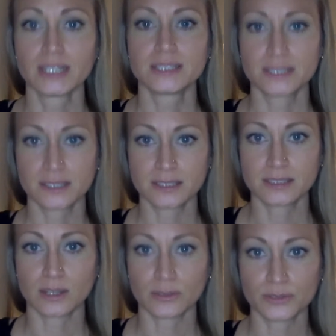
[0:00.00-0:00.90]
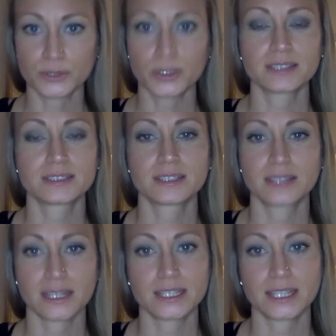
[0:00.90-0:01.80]
to the self trust
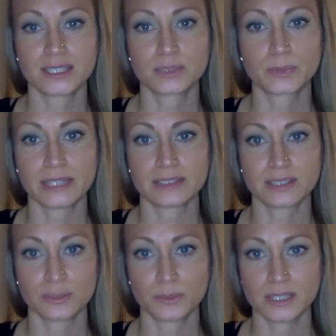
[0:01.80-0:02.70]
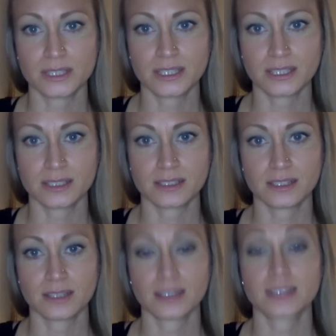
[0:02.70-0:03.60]
that takes place in
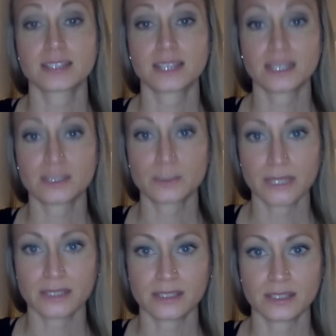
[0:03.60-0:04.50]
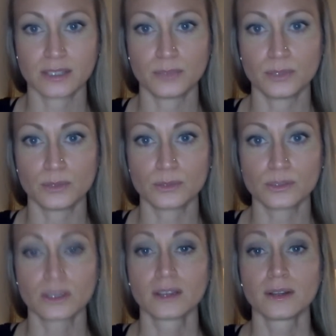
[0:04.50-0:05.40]
PTSD, that takes place in abuse.
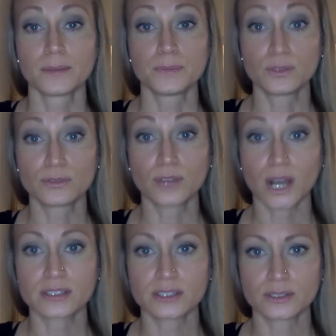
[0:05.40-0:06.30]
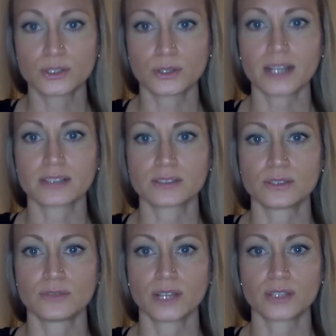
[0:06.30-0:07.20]
You've lost trust.
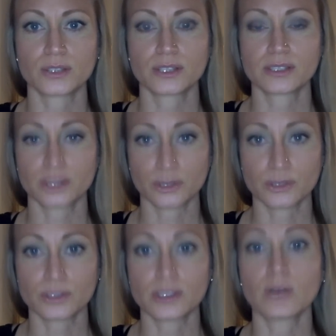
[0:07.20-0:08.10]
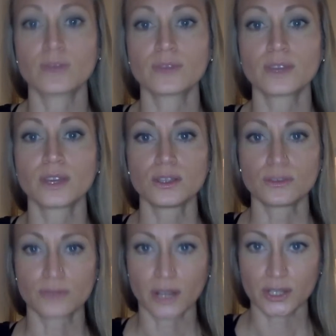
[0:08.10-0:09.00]
You've lost trust in yourself.
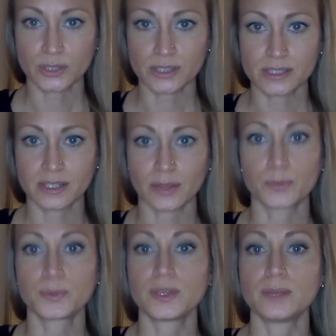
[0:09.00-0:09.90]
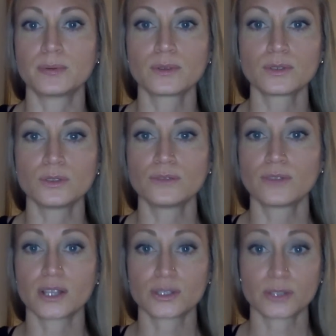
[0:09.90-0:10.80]
You've lost trust in other people. You've
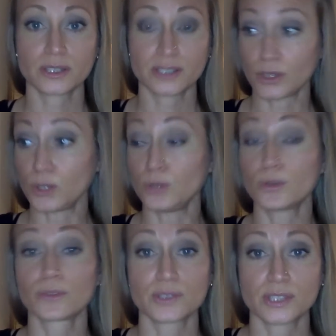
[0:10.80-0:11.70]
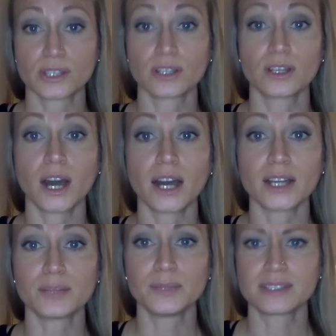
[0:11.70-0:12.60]
lost trust in the universe and
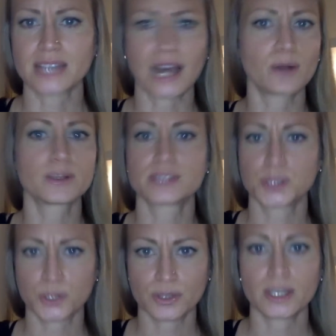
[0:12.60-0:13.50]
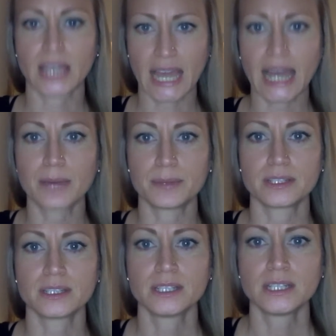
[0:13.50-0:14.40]
God because how can such a thing
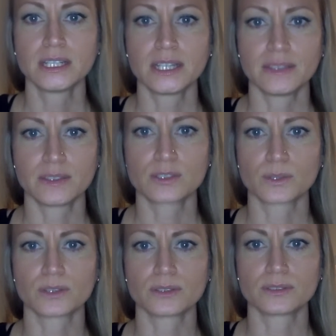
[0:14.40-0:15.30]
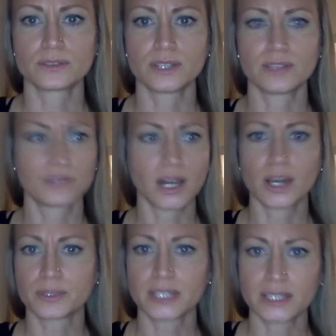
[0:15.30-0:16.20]
happen in this world if
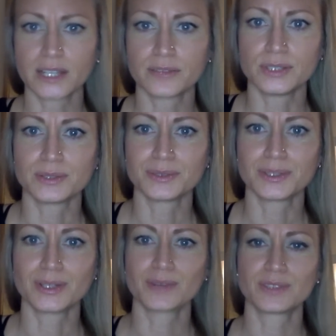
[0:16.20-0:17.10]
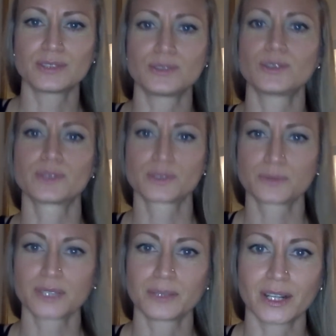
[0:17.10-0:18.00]
God really loved you? You know, if this
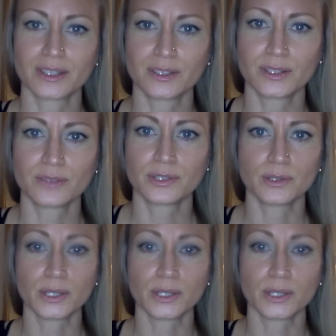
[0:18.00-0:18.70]
universe really wanted the good for you?